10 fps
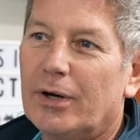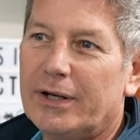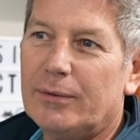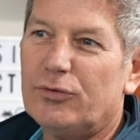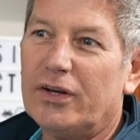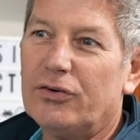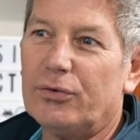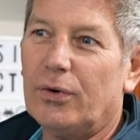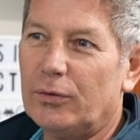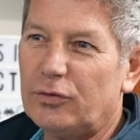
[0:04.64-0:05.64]
My name's
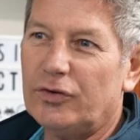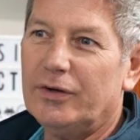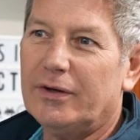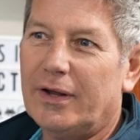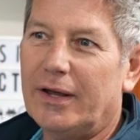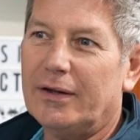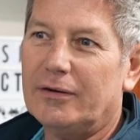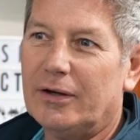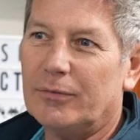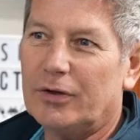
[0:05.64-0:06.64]
Andrew Olsen
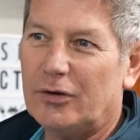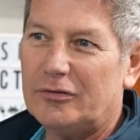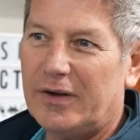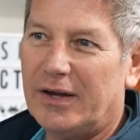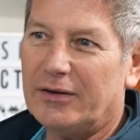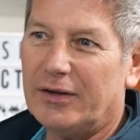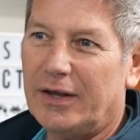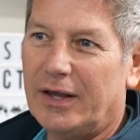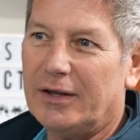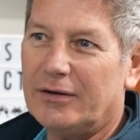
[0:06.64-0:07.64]
and I'm the
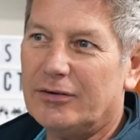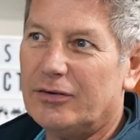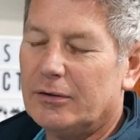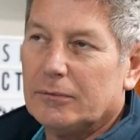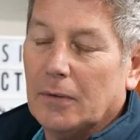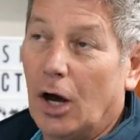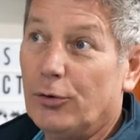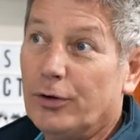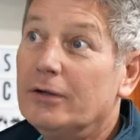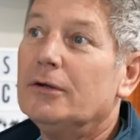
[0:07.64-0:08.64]
co-founder and
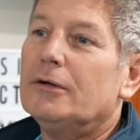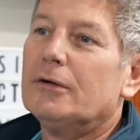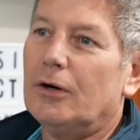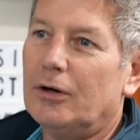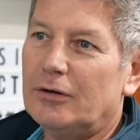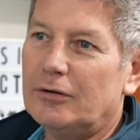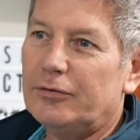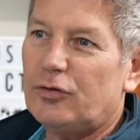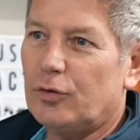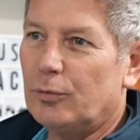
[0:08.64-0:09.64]
owner
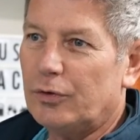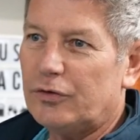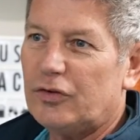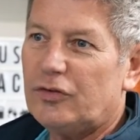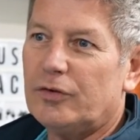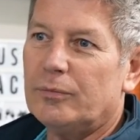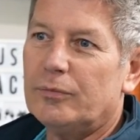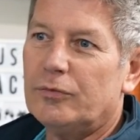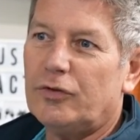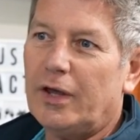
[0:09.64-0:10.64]
of Stormwater
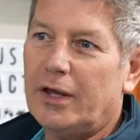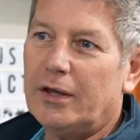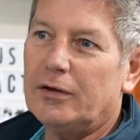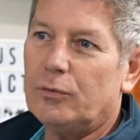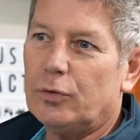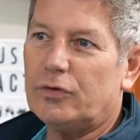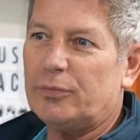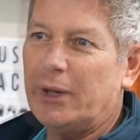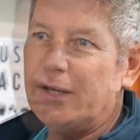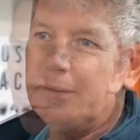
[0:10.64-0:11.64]
Systems and
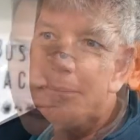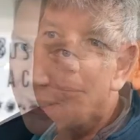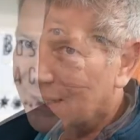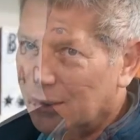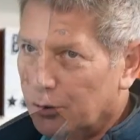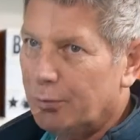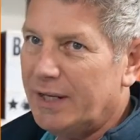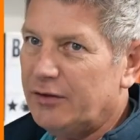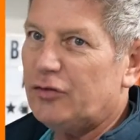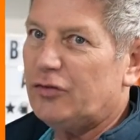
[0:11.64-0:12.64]
WaterSmart.
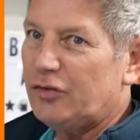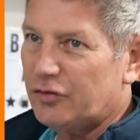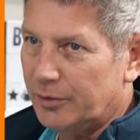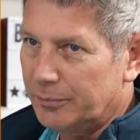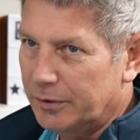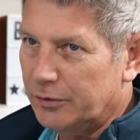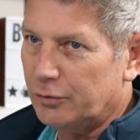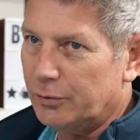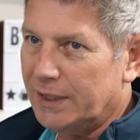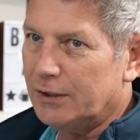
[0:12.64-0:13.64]
EOS system is
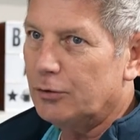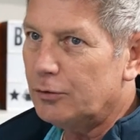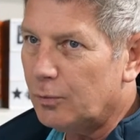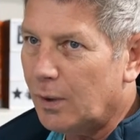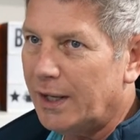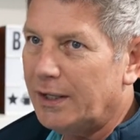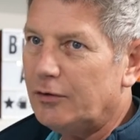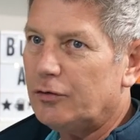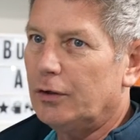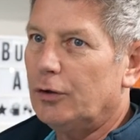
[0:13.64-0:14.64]
a really good
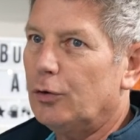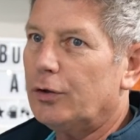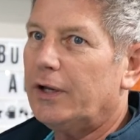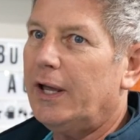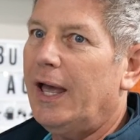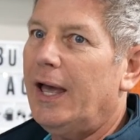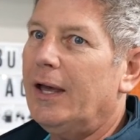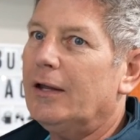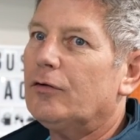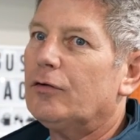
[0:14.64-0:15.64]
way to look
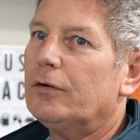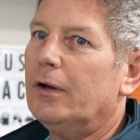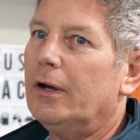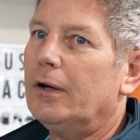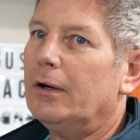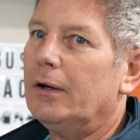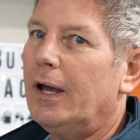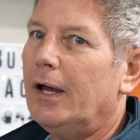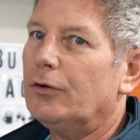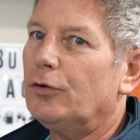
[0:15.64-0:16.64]
at uh,
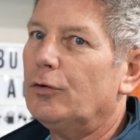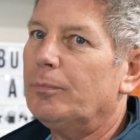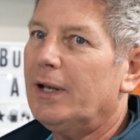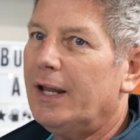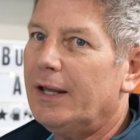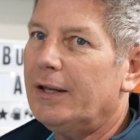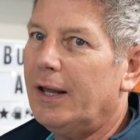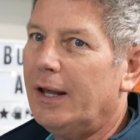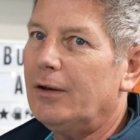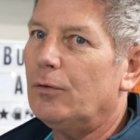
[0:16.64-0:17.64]
how you plan
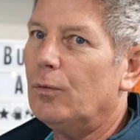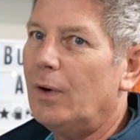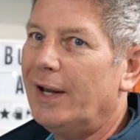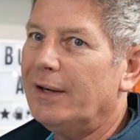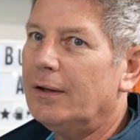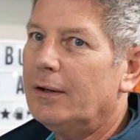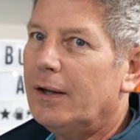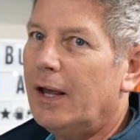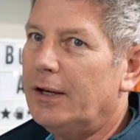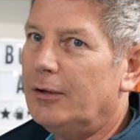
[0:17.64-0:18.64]
and run
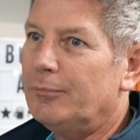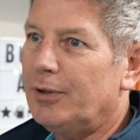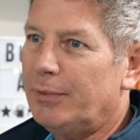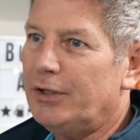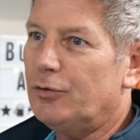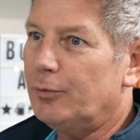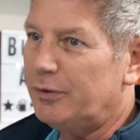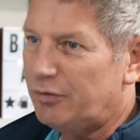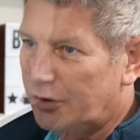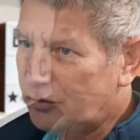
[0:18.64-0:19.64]
and implement your
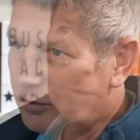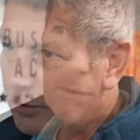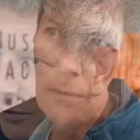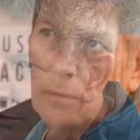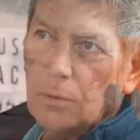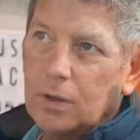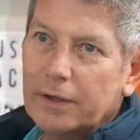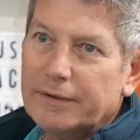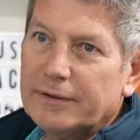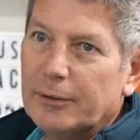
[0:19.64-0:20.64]
business. Well,
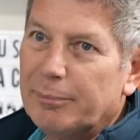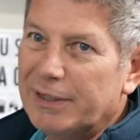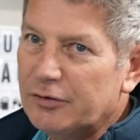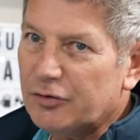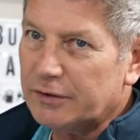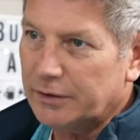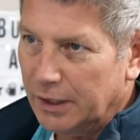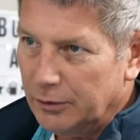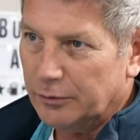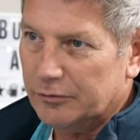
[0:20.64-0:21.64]
I think the biggest thing that
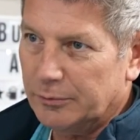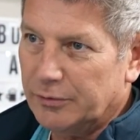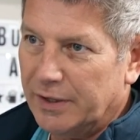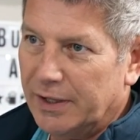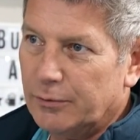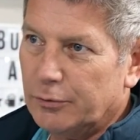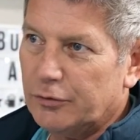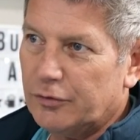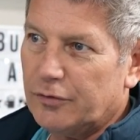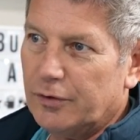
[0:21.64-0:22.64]
I learned from today
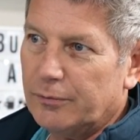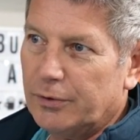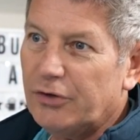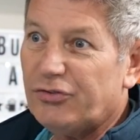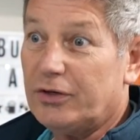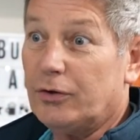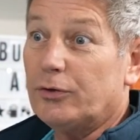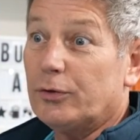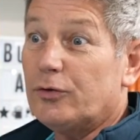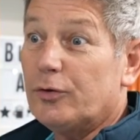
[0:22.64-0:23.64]
was that we're actually
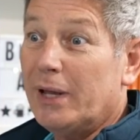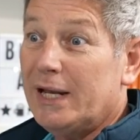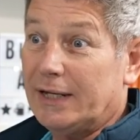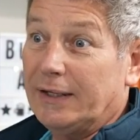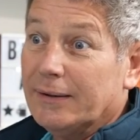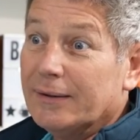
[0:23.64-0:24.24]
not doing too badly.